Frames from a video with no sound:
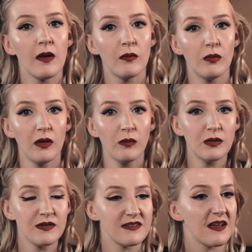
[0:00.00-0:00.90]
What I
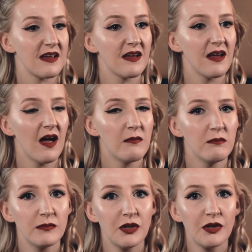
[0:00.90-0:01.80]
will say,
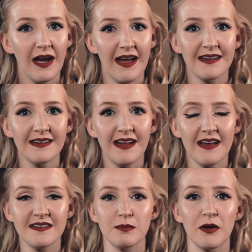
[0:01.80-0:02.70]
you can
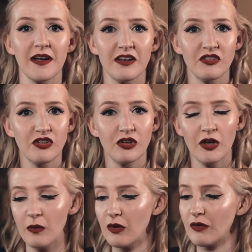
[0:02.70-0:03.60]
hairspray it as you
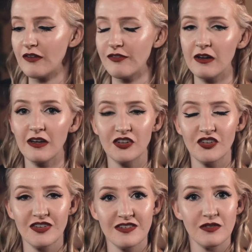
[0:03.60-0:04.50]
go along if you like,
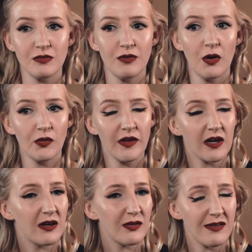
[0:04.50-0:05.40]
just to sort of hold the
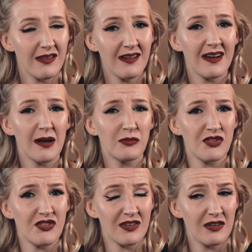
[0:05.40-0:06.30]
curl. So I think I am
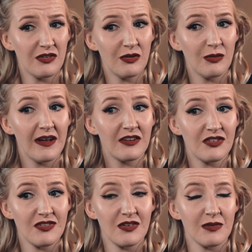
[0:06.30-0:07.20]
just going to do that
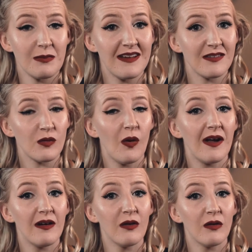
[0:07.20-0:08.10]
just because my hair is
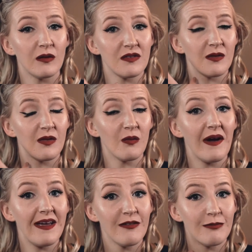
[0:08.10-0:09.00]
quite long, so the
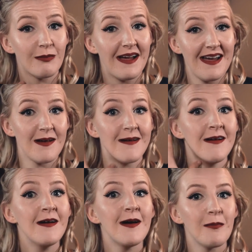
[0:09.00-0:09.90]
weight of my hair
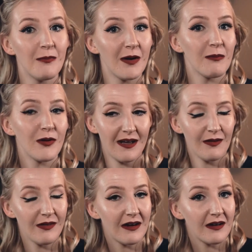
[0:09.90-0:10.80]
might bring
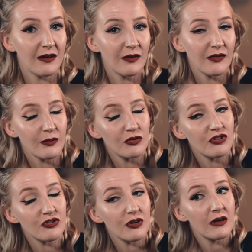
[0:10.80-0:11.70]
out that curl, so we'll
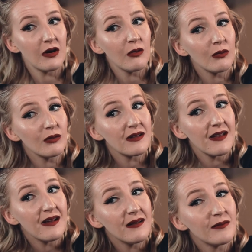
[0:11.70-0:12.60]
just try and hold it there.